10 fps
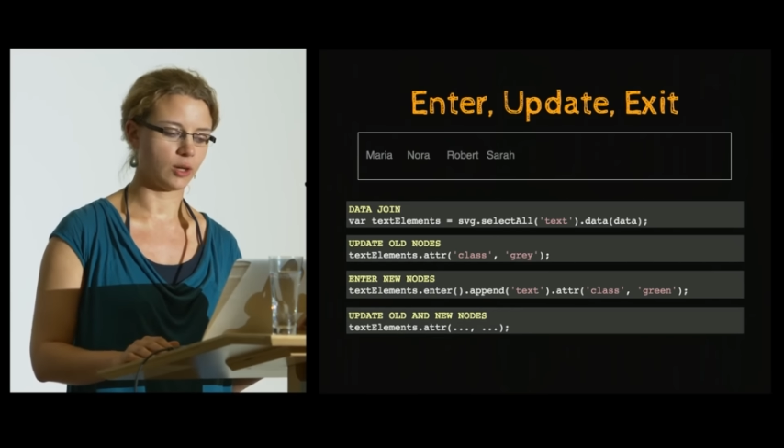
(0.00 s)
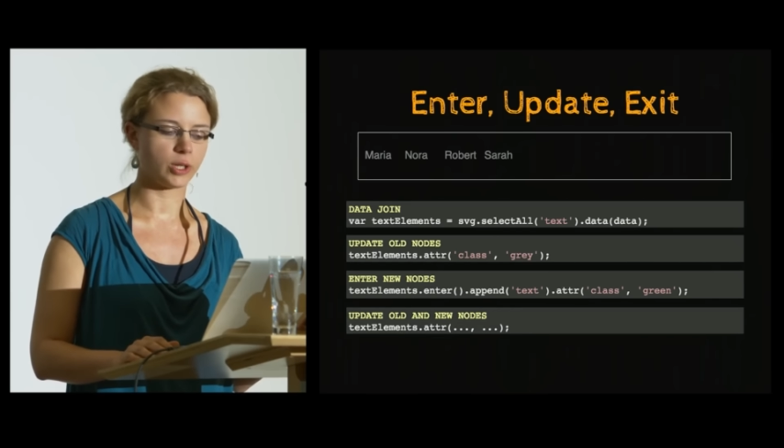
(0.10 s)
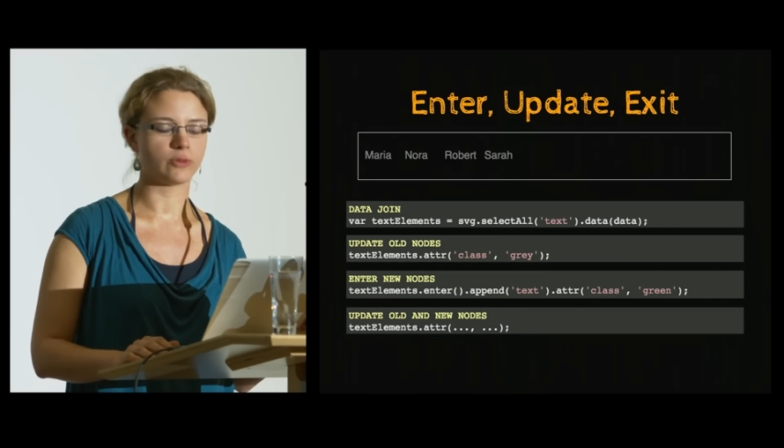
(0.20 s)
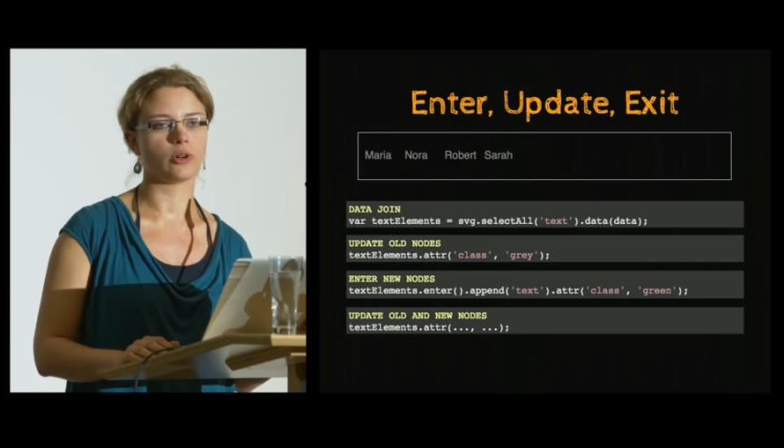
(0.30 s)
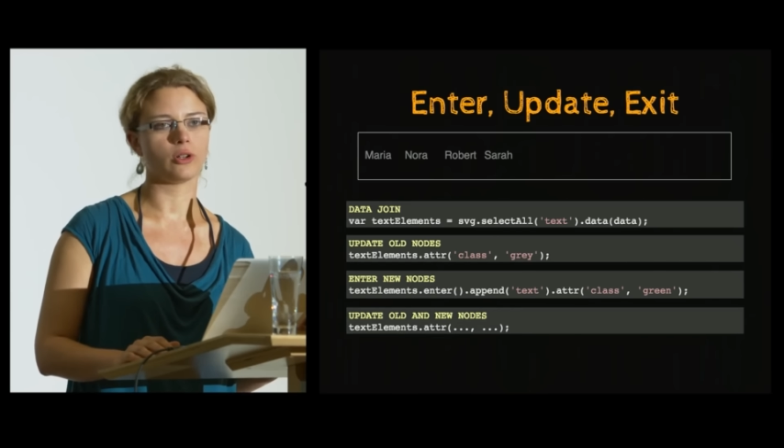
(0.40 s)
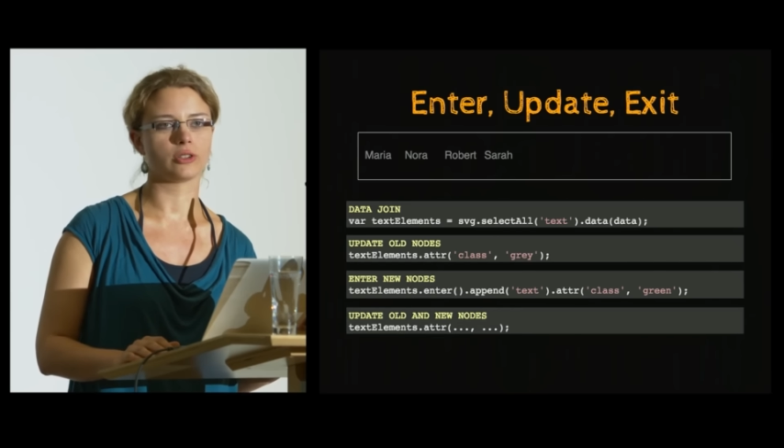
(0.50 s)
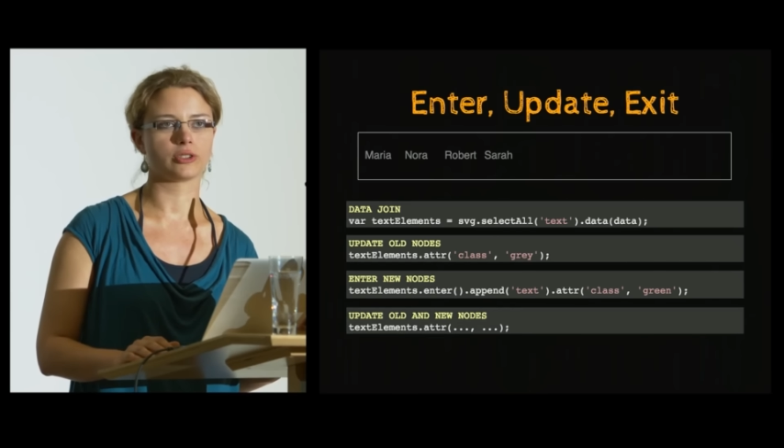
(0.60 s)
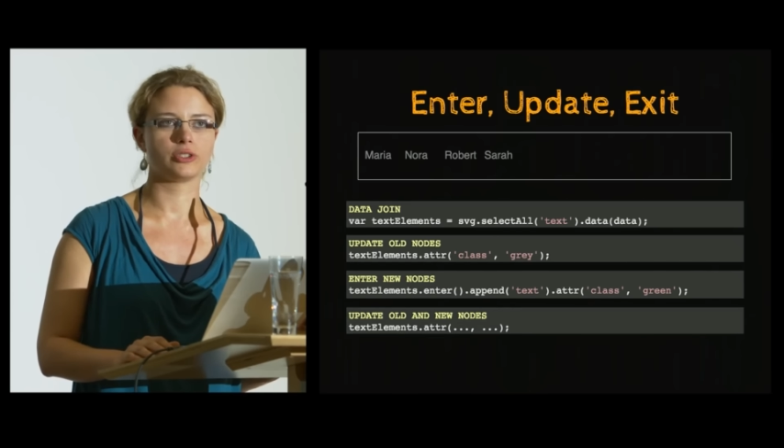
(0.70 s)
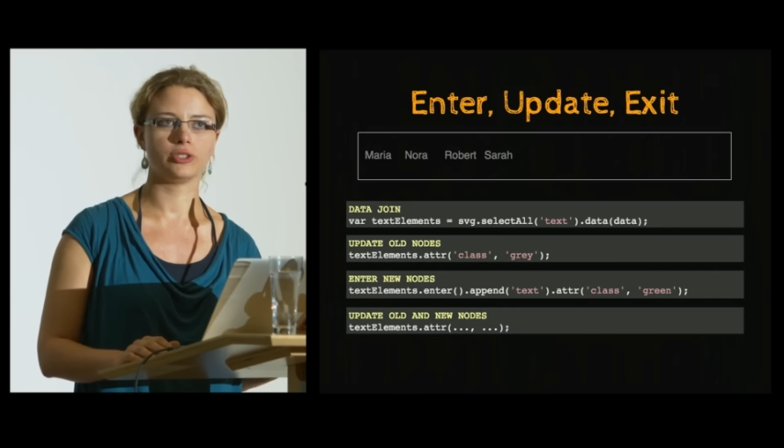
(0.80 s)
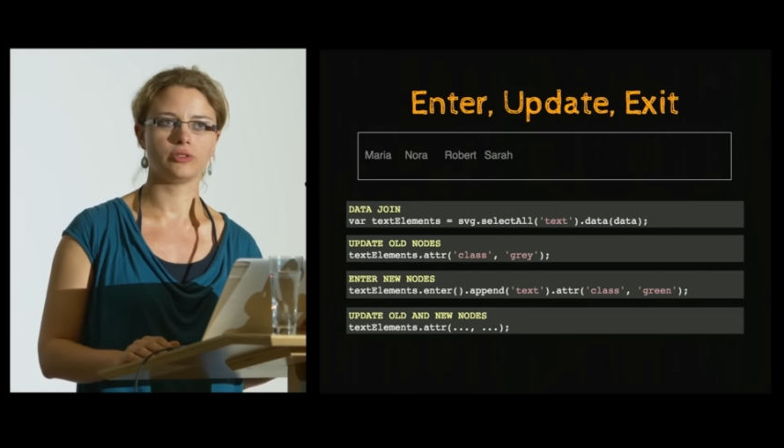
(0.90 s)
now we have all
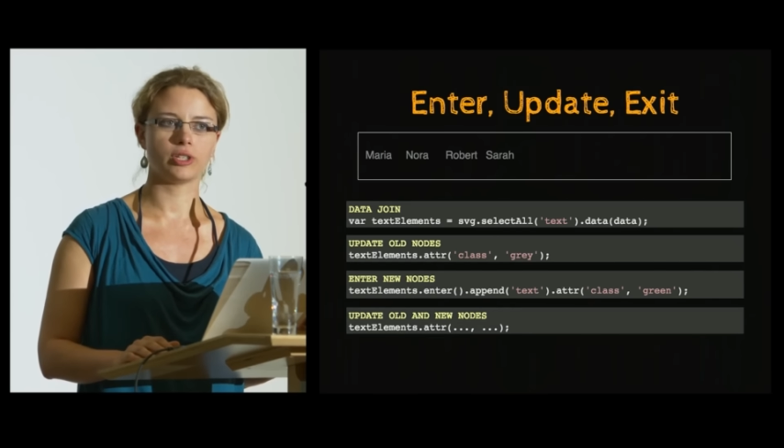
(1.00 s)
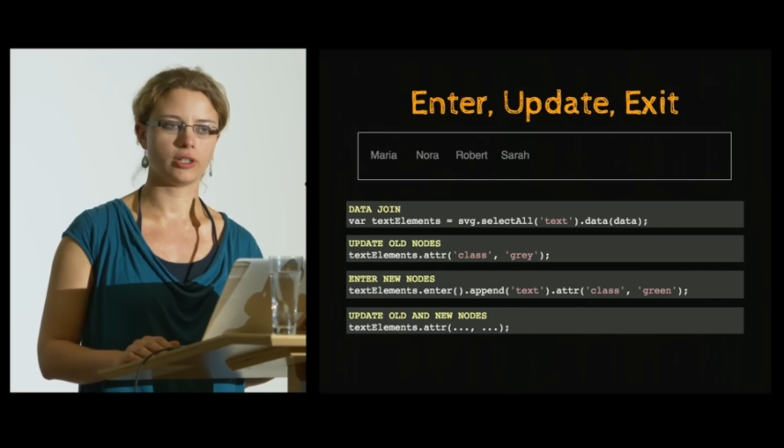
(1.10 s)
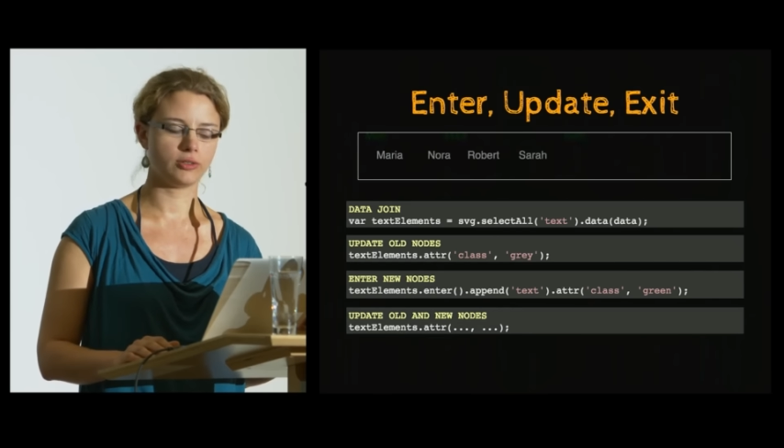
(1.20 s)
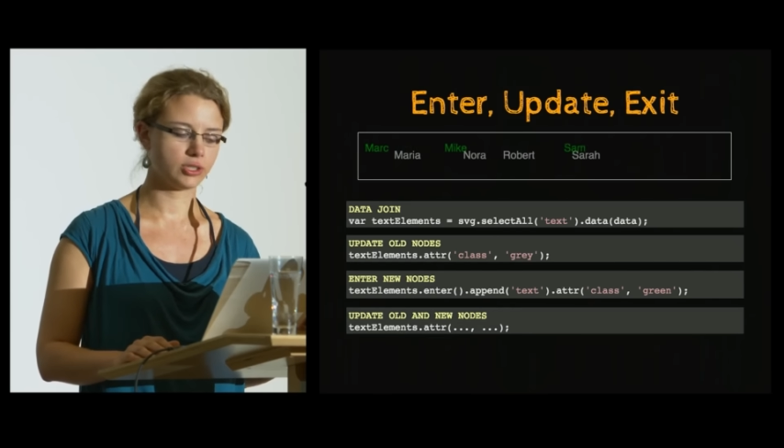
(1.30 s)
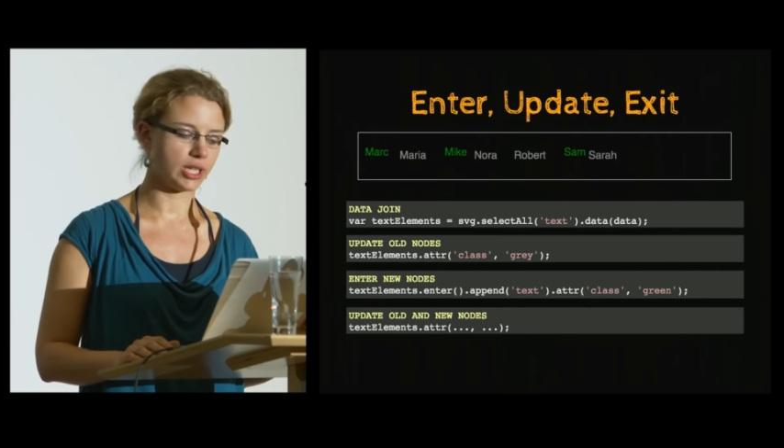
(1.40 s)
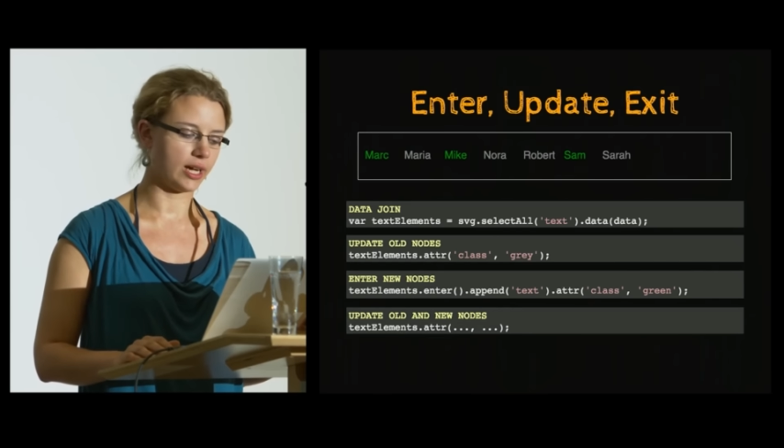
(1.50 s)
those new nodes